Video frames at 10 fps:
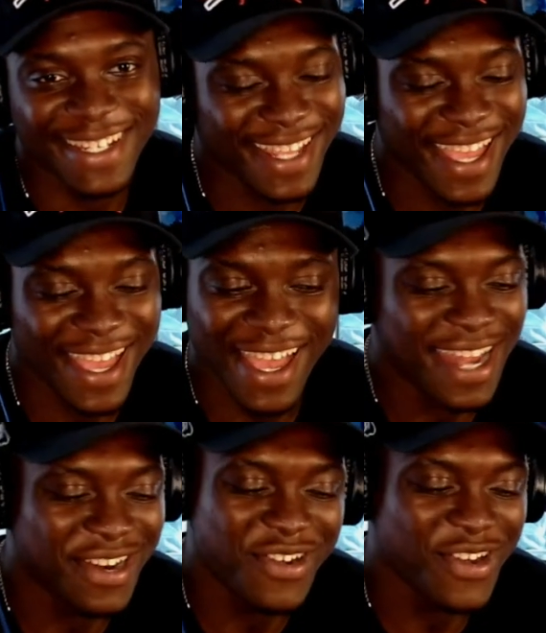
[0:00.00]
Yeah, I
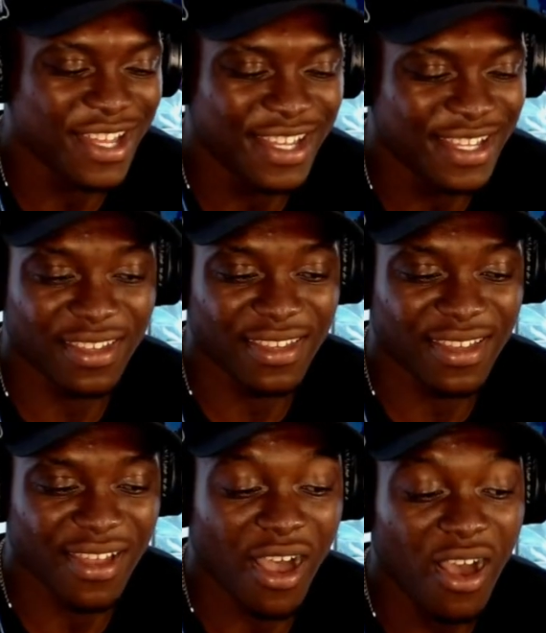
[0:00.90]
don't know.
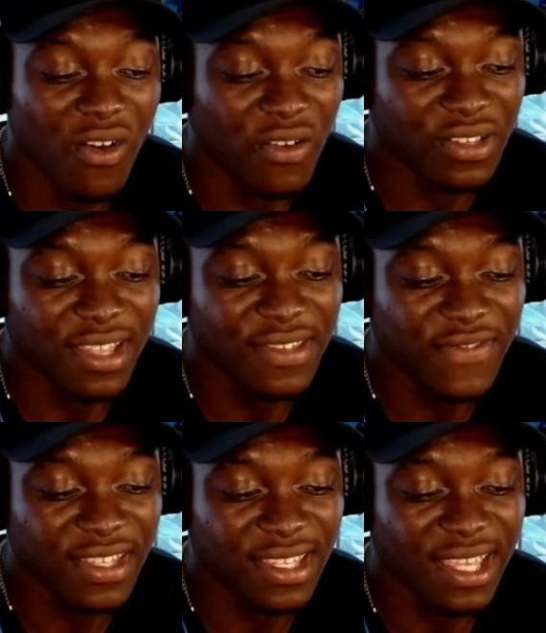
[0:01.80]
Oh, tons of
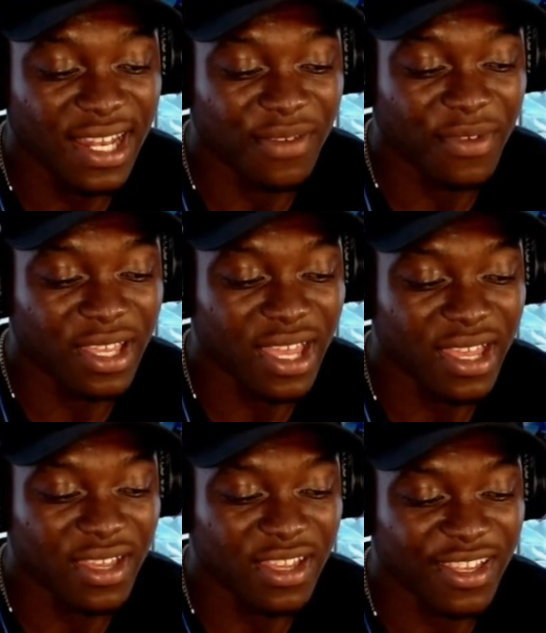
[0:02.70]
things to tell him.
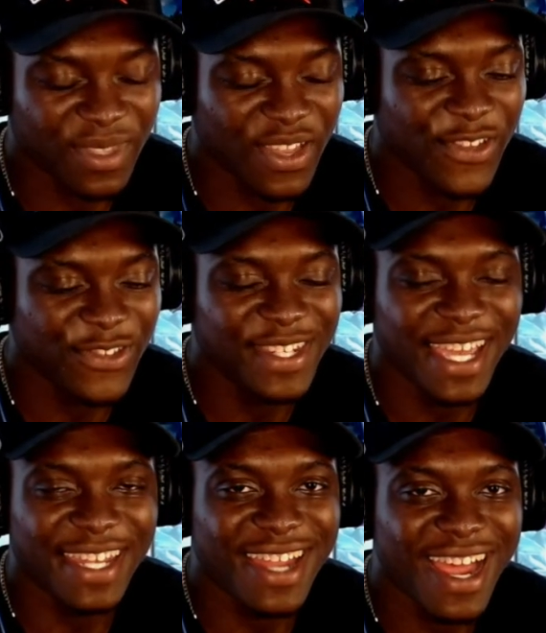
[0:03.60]
Okay. Don't you
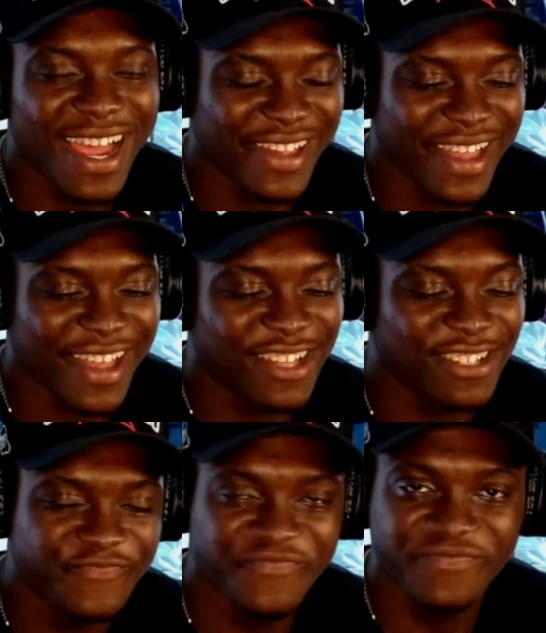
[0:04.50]
dare die, yeah.
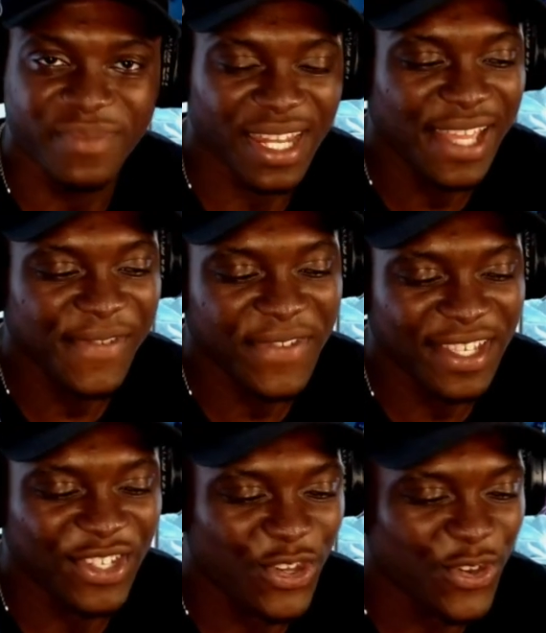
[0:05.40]
Live,
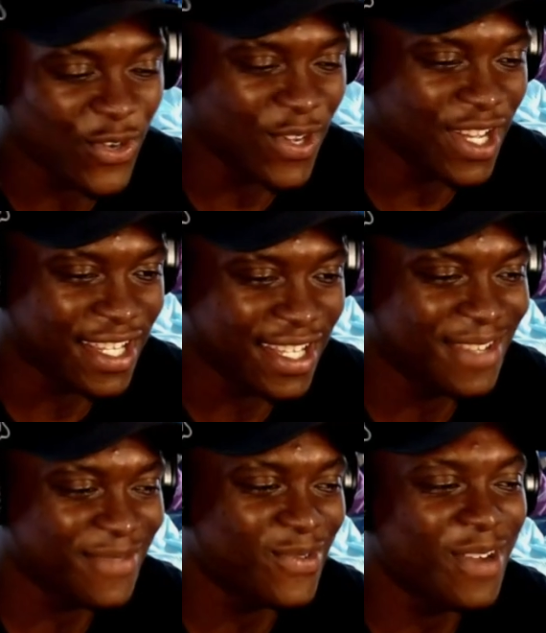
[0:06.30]
Ichigo.
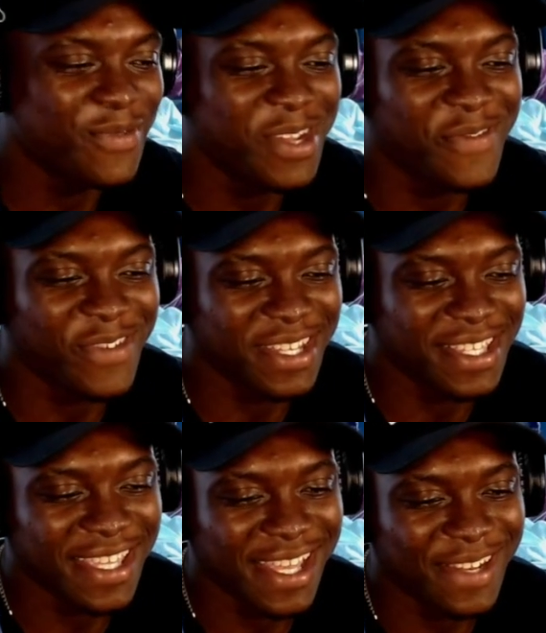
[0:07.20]
We're not even going to
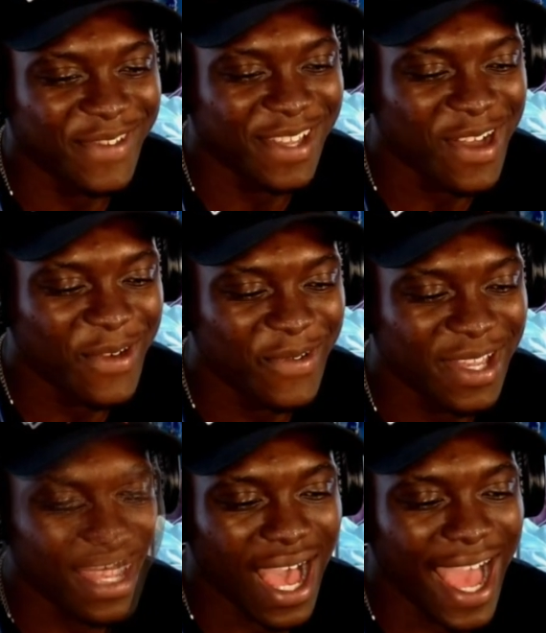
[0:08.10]
see anything, are we?
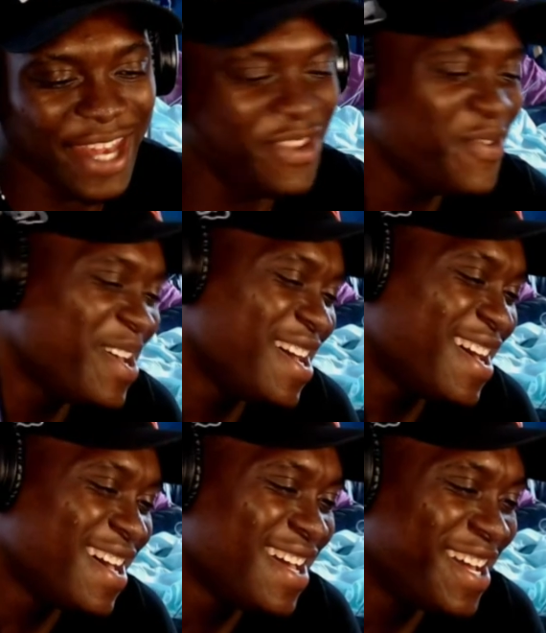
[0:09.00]
I knew it.
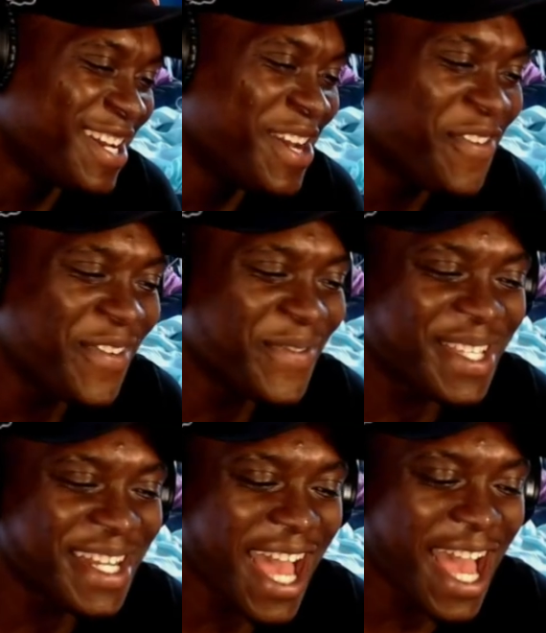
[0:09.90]
Nothing was
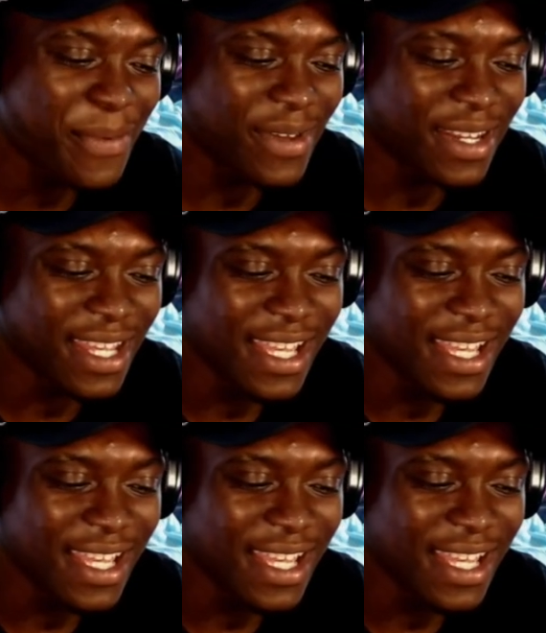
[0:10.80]
going to happen.